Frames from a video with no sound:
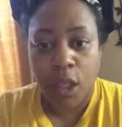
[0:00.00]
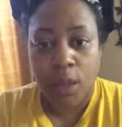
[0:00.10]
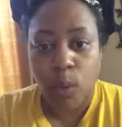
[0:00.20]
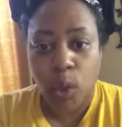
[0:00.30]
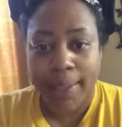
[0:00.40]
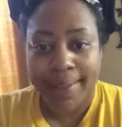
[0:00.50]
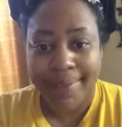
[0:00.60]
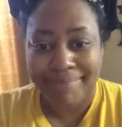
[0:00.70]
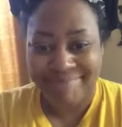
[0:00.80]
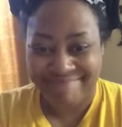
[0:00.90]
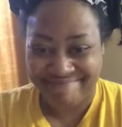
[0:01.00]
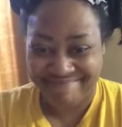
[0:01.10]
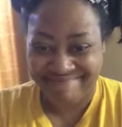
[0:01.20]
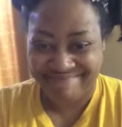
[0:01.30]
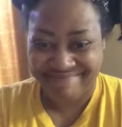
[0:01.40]
Good morning.
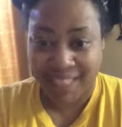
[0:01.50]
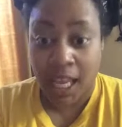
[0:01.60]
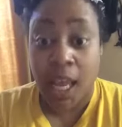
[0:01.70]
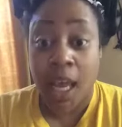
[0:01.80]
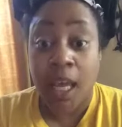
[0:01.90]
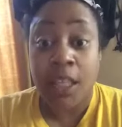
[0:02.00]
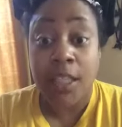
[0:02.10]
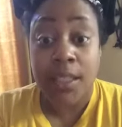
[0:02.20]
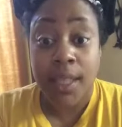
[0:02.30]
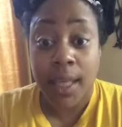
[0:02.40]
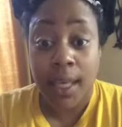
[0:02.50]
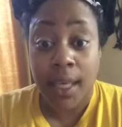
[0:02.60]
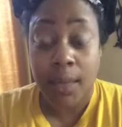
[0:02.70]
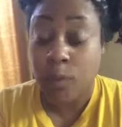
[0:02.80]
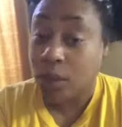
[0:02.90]

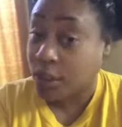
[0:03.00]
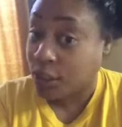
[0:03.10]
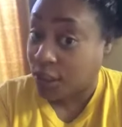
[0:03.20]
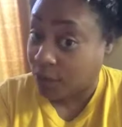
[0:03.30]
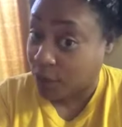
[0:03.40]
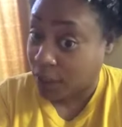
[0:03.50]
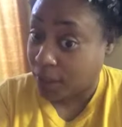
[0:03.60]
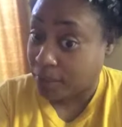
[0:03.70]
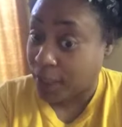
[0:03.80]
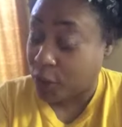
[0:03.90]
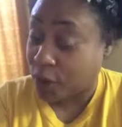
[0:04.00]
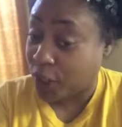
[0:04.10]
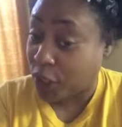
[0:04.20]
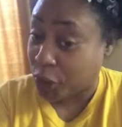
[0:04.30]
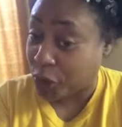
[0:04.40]
Today I'm going to give you the update on
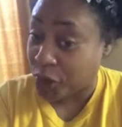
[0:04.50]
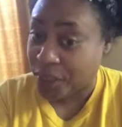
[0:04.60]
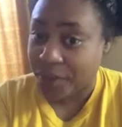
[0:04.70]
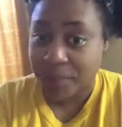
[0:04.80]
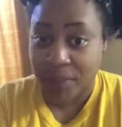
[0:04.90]
the earth.